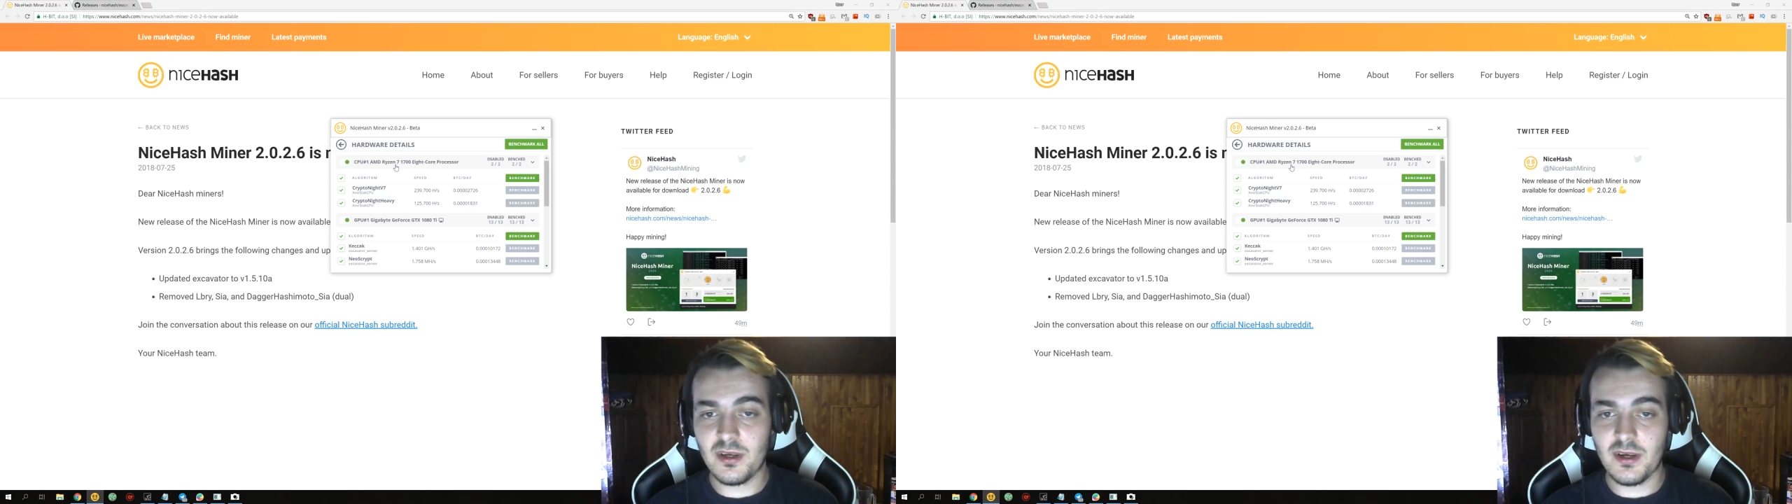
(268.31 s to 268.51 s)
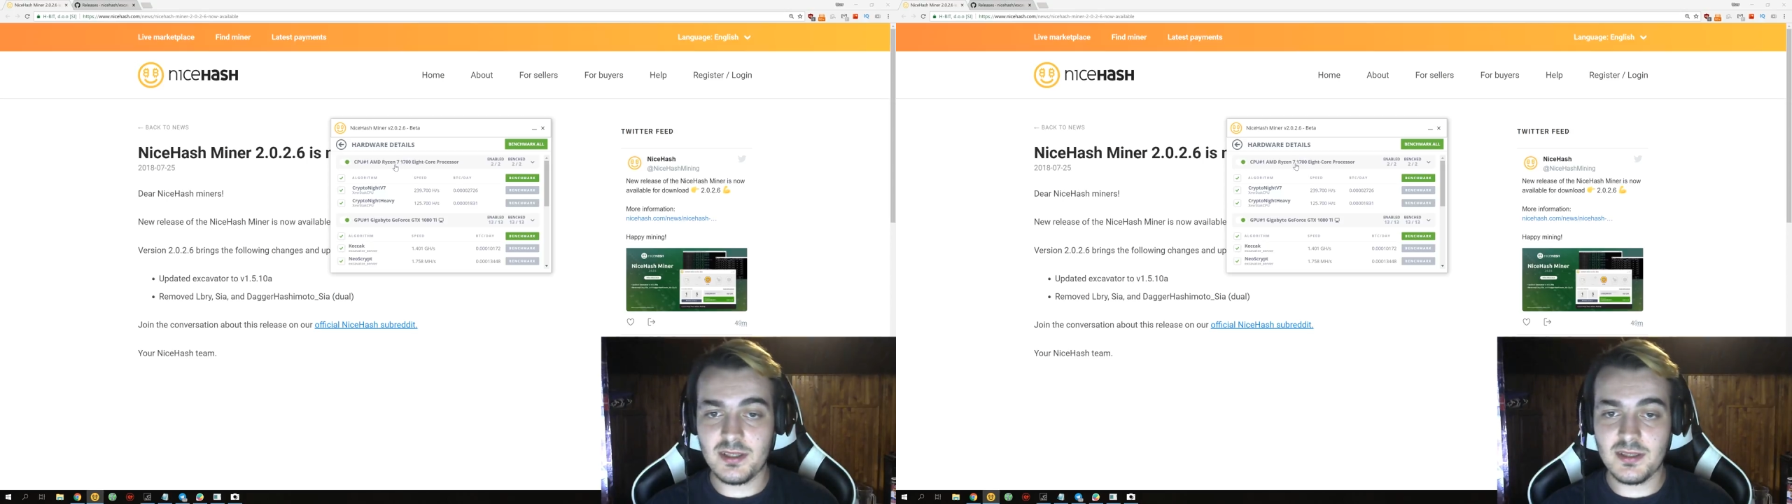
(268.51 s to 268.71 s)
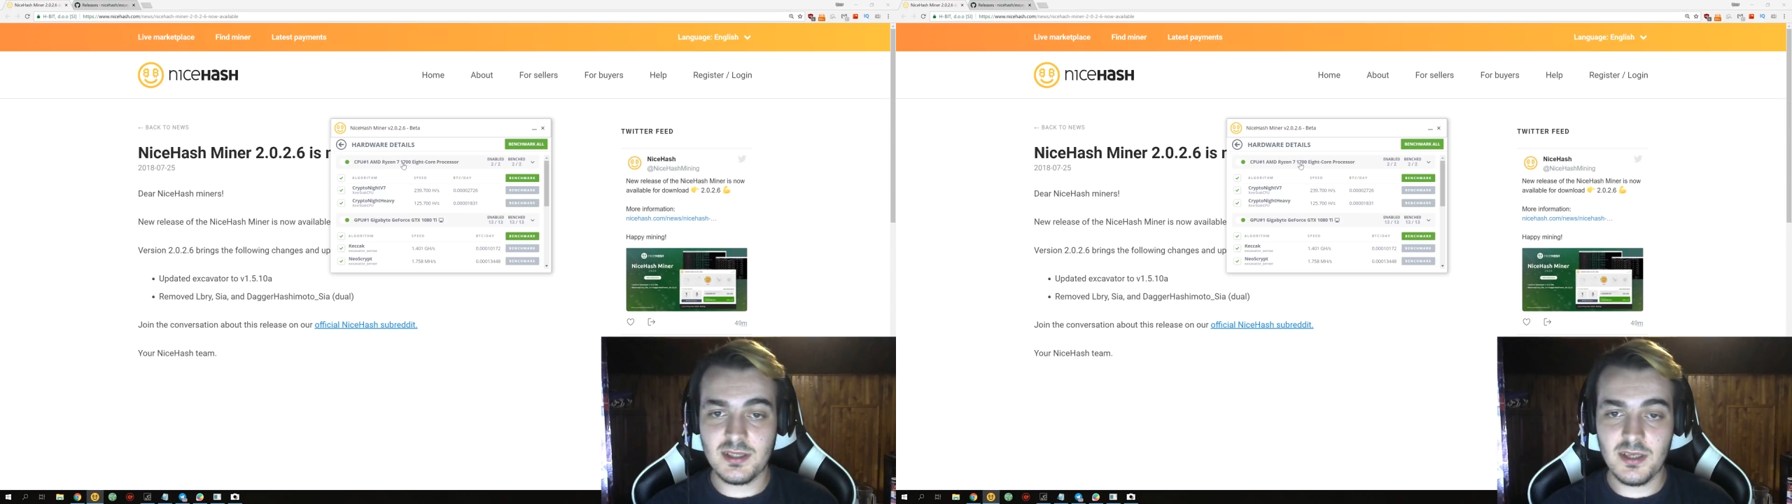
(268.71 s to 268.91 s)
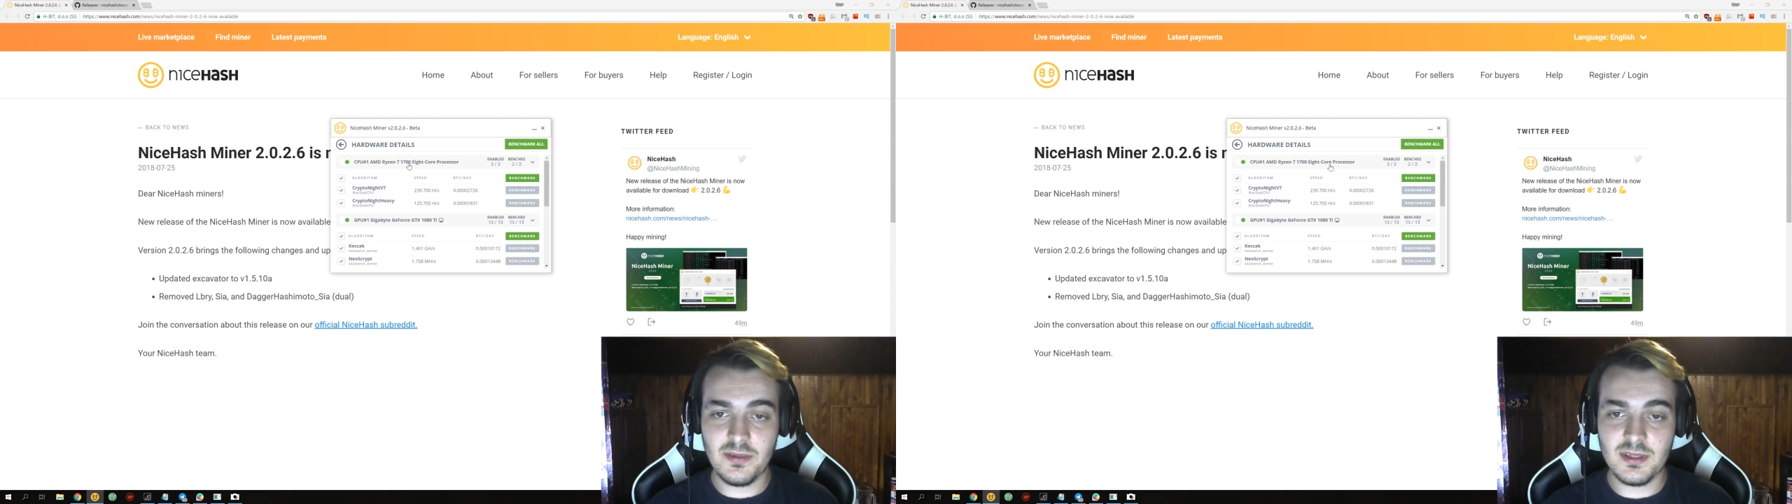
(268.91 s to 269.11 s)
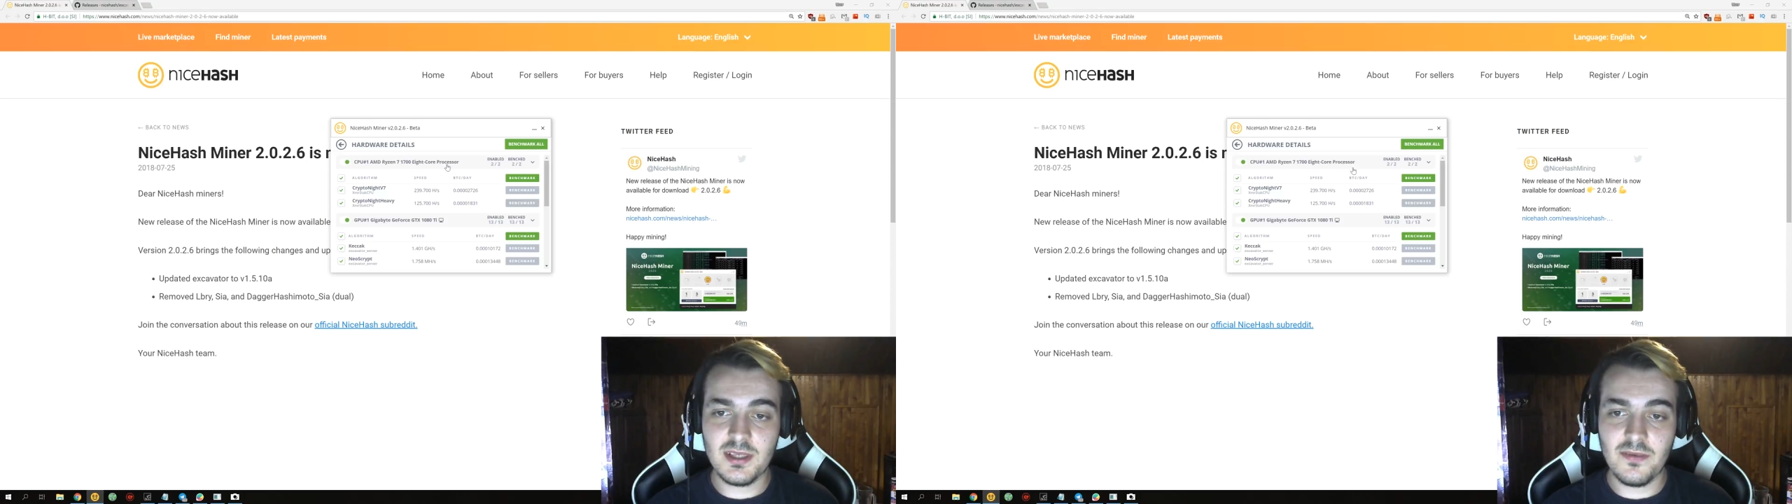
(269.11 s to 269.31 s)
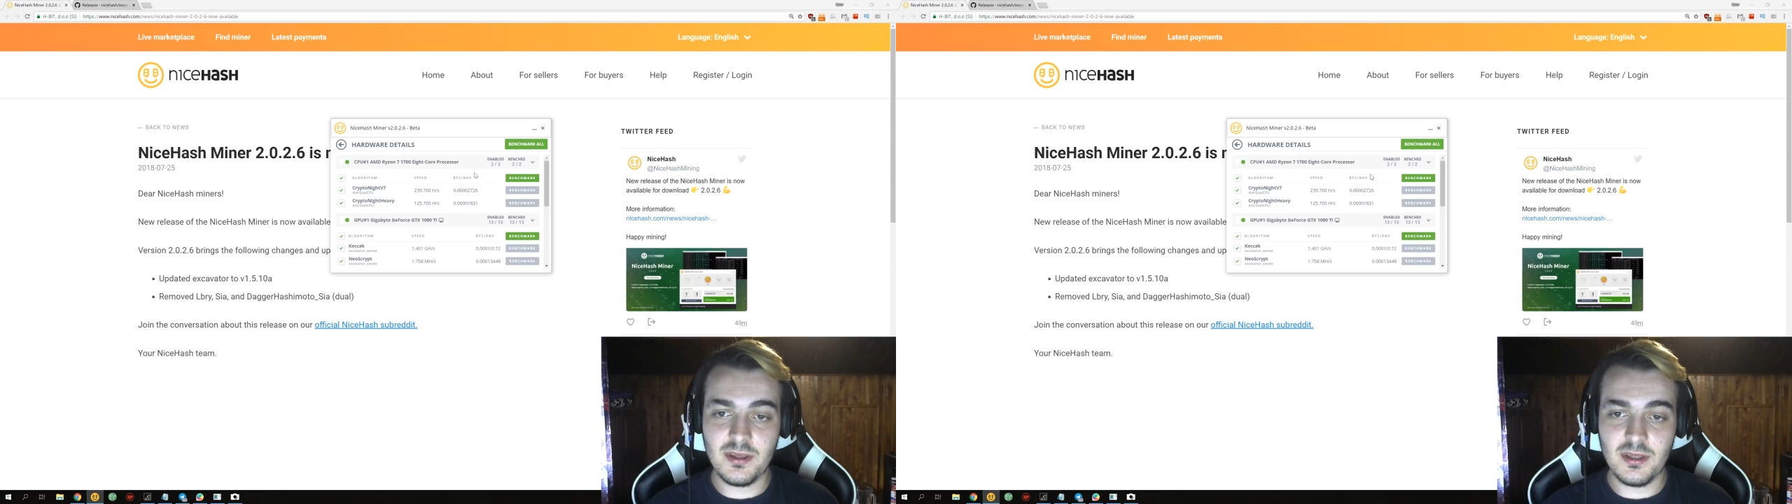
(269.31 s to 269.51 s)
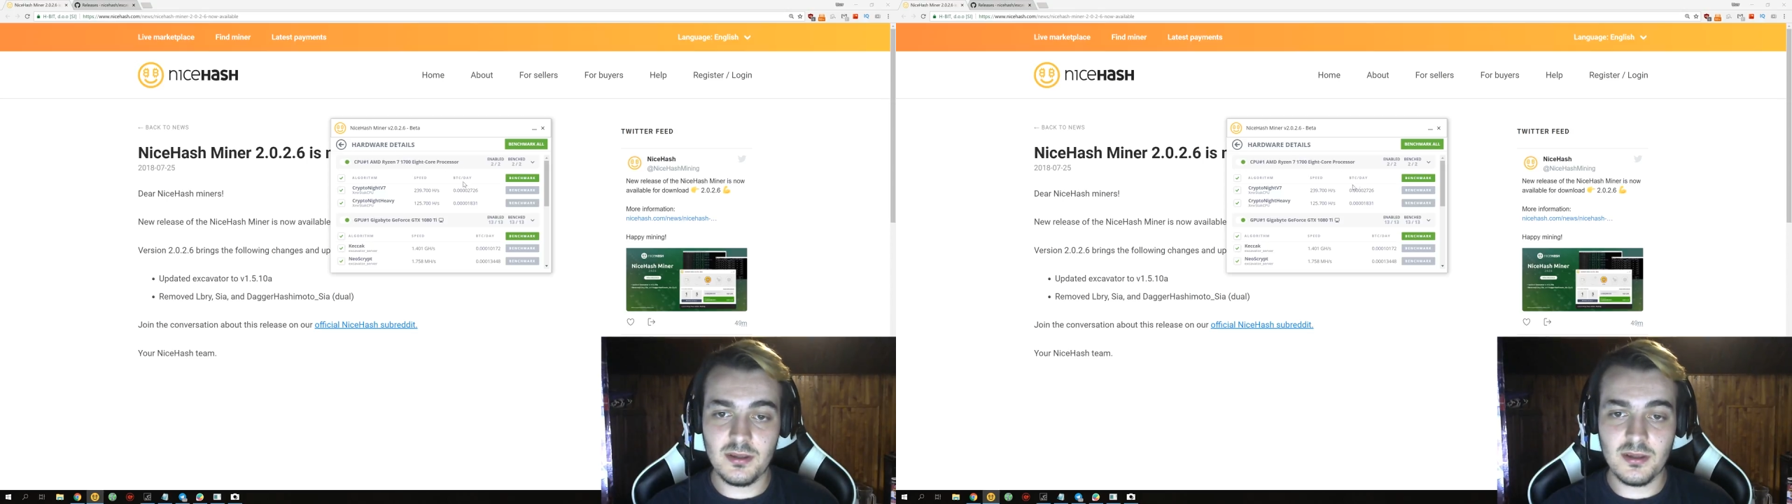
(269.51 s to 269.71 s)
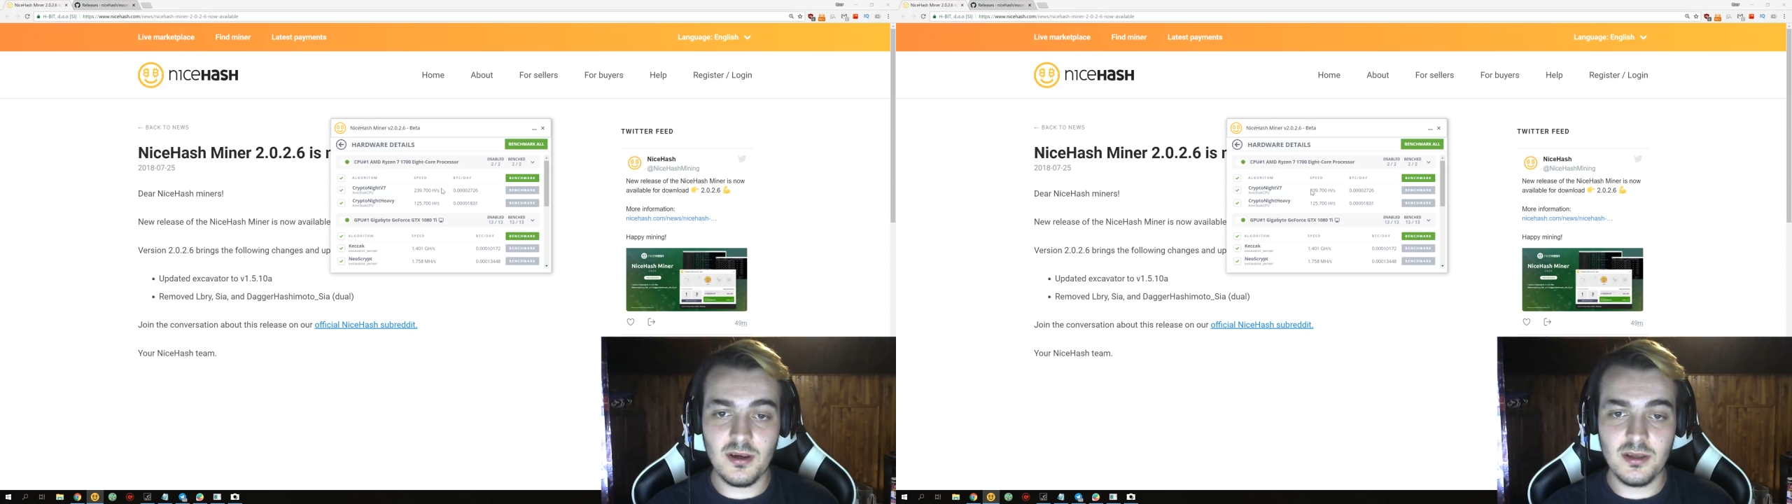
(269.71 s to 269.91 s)
Ryzen 7
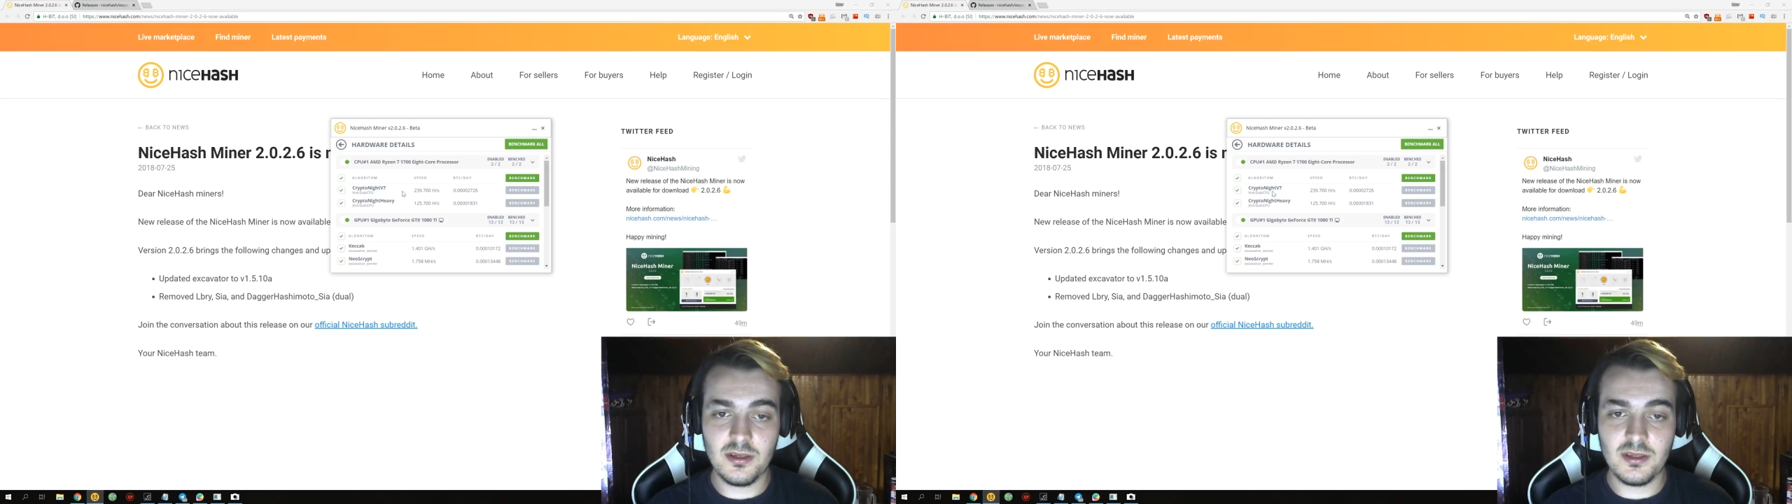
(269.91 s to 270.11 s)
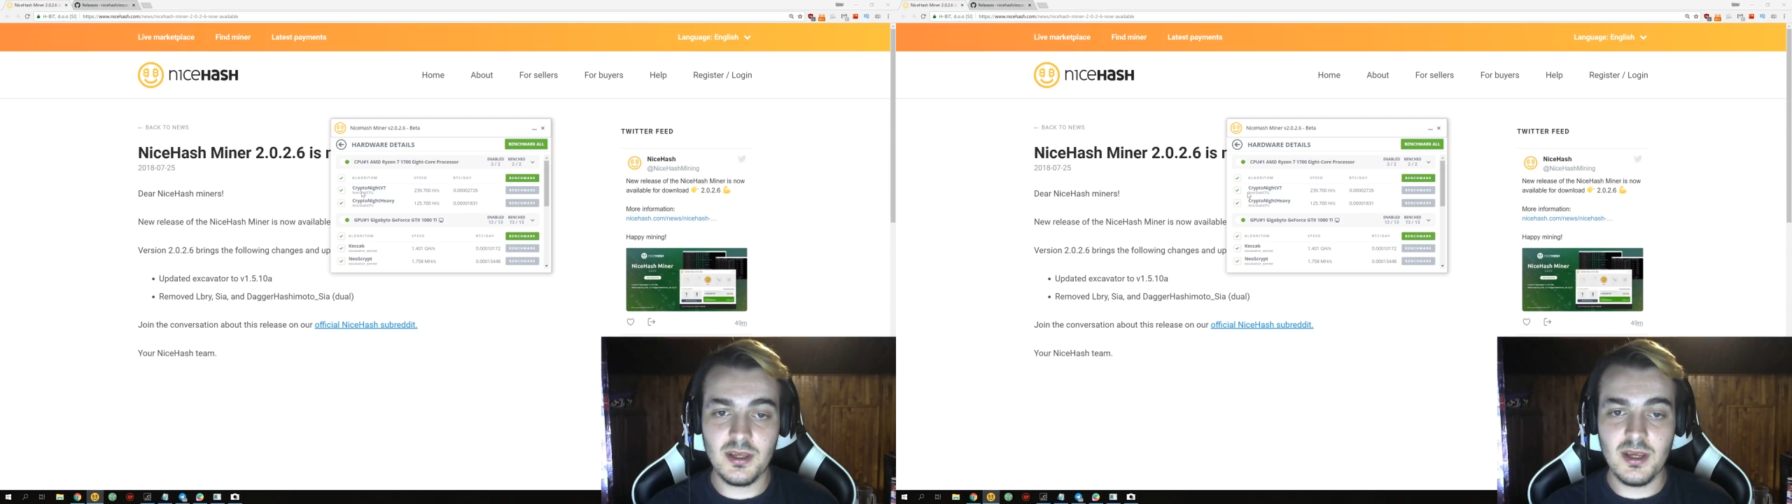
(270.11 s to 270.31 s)
1700.